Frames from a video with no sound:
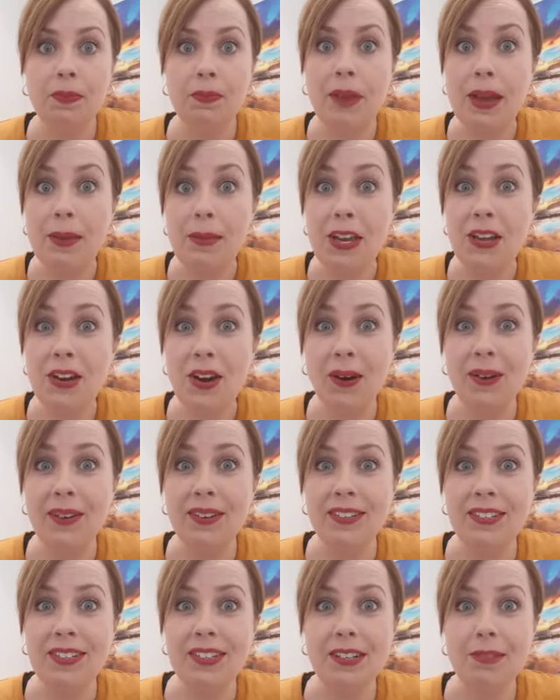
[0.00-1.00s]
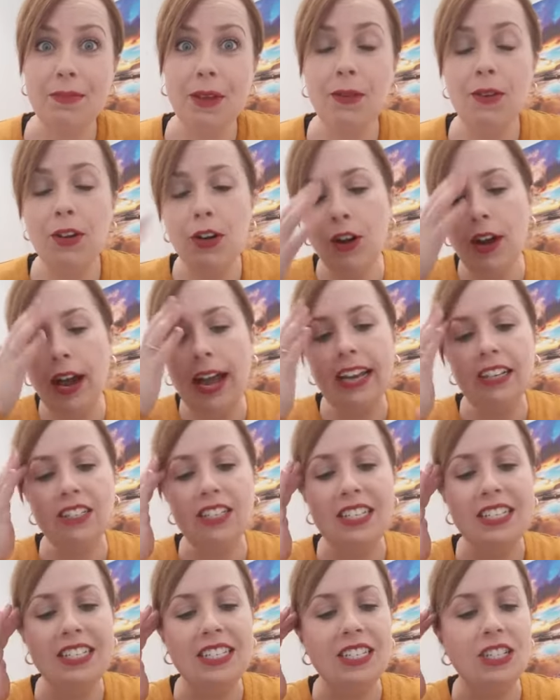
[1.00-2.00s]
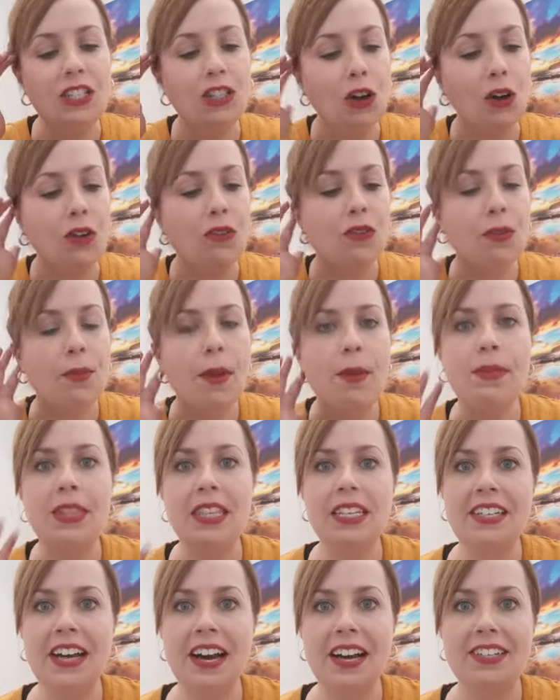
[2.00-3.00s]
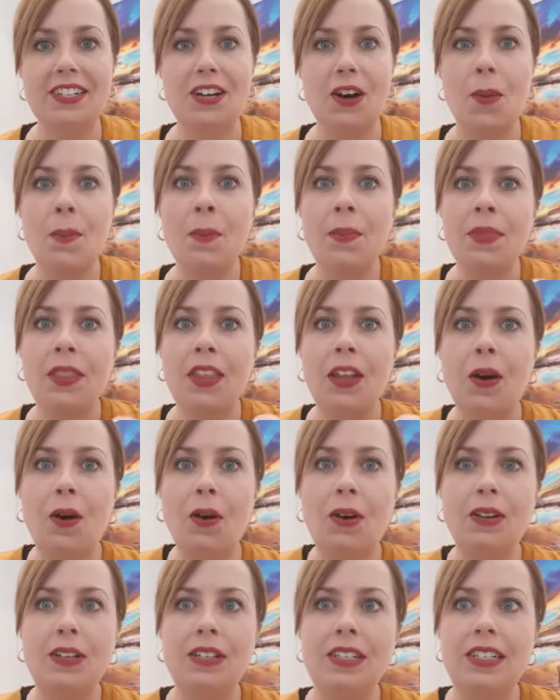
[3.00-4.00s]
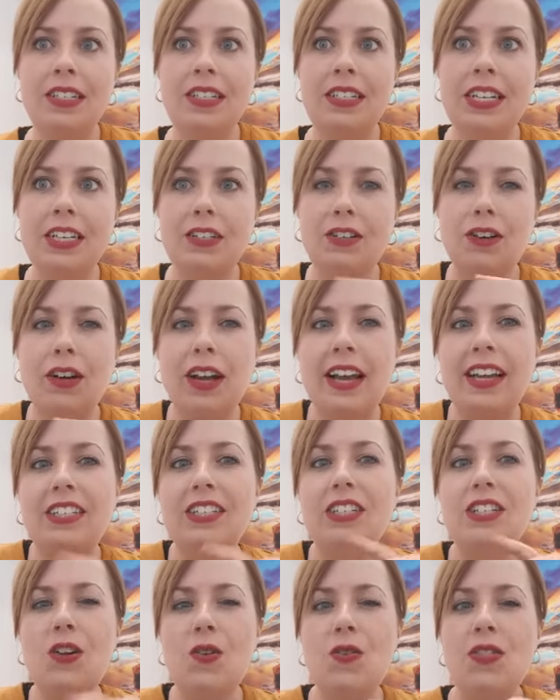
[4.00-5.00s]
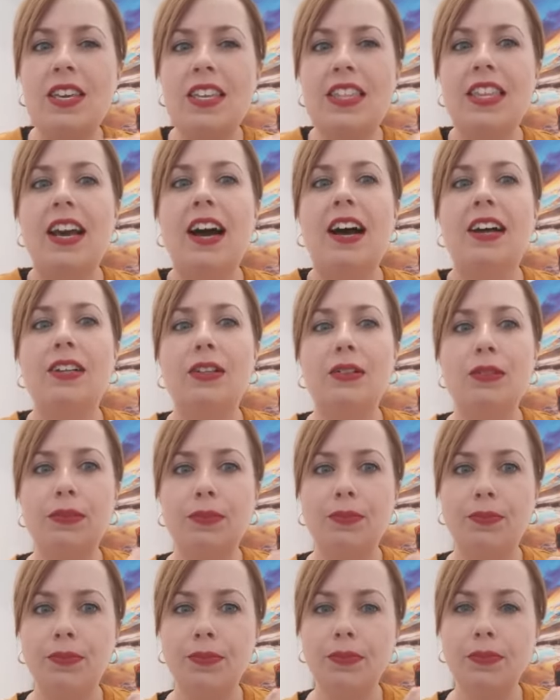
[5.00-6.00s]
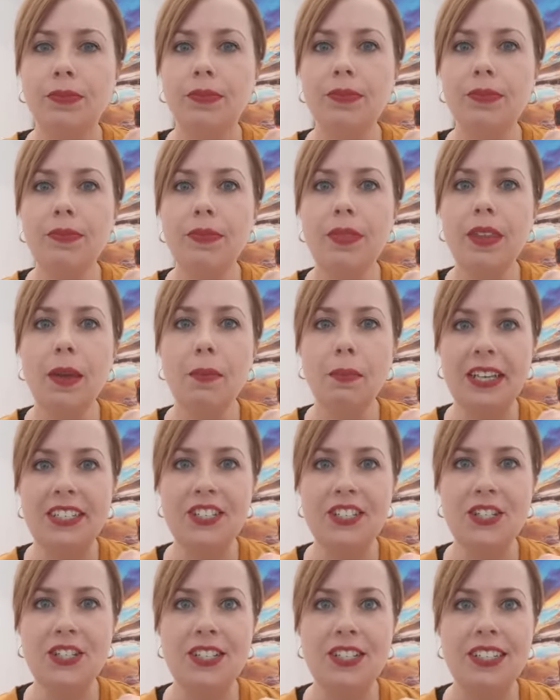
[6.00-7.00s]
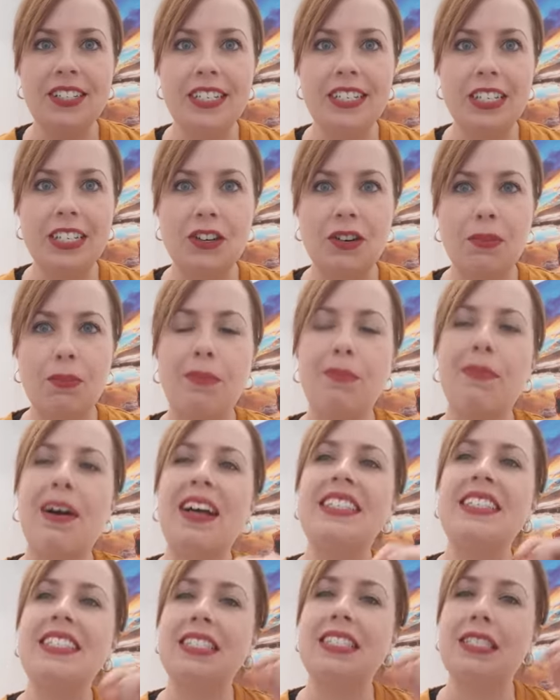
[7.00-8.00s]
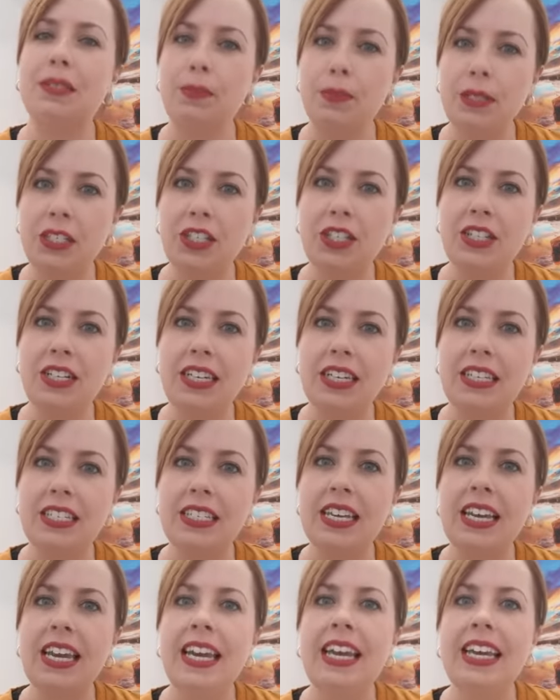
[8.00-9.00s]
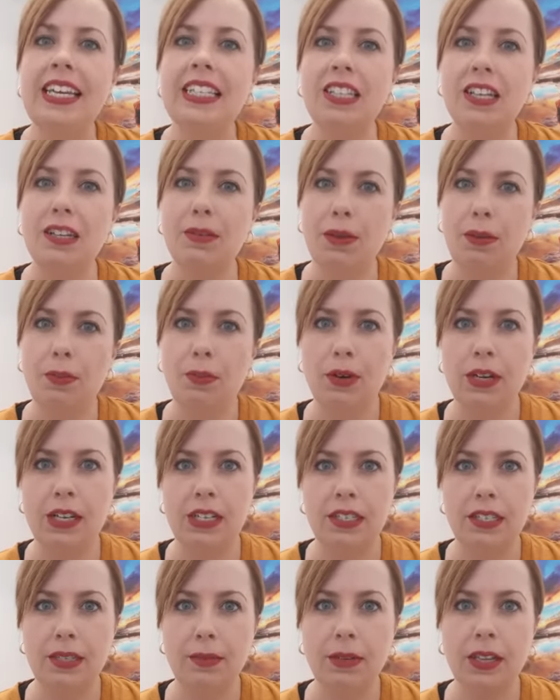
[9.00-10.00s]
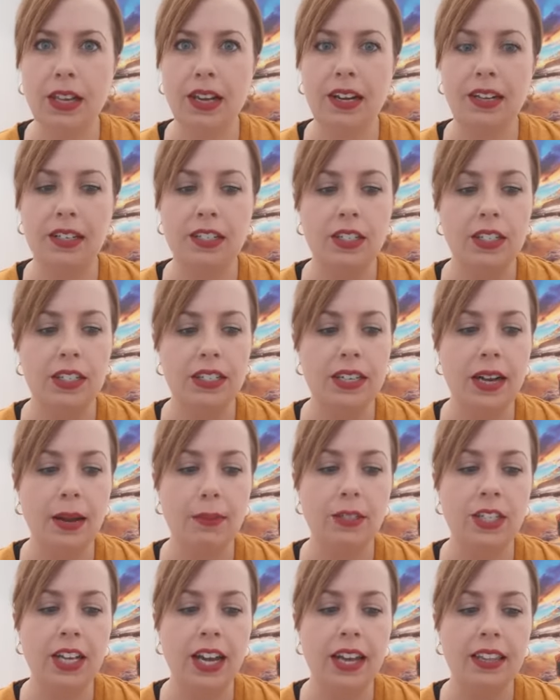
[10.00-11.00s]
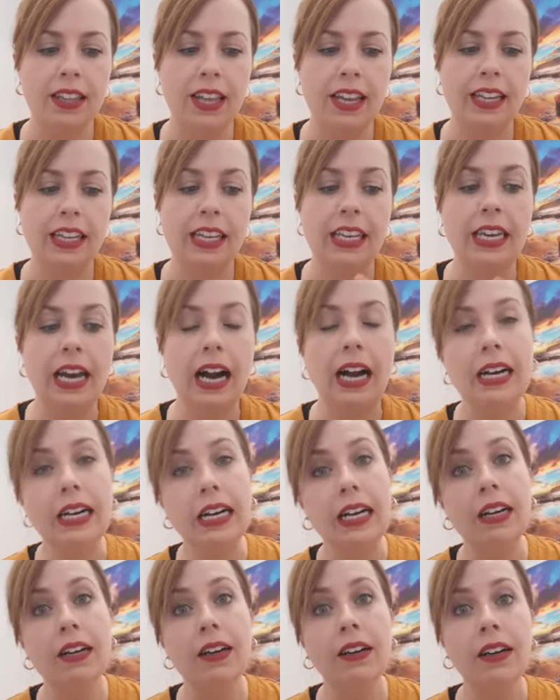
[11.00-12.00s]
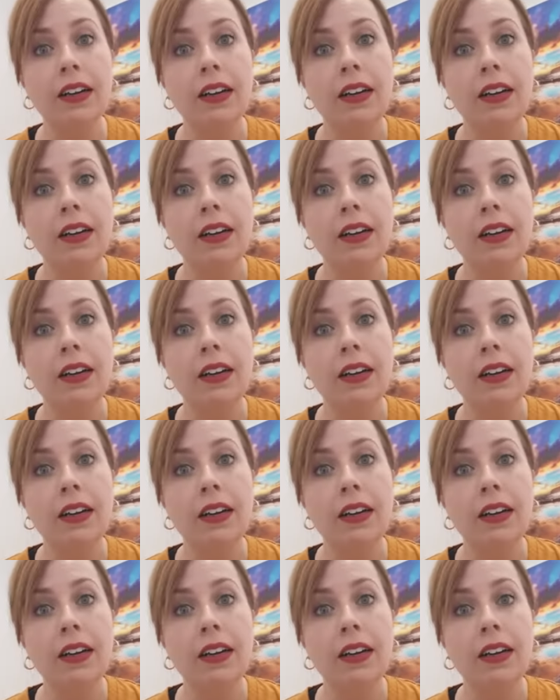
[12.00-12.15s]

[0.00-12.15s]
Maybe you don't. Maybe you don't. I actually don't remember the data on TikTok. I actually don't think the article mentioned TikTok, but my suspicion is it's going to be pretty similar to Snapchat, that younger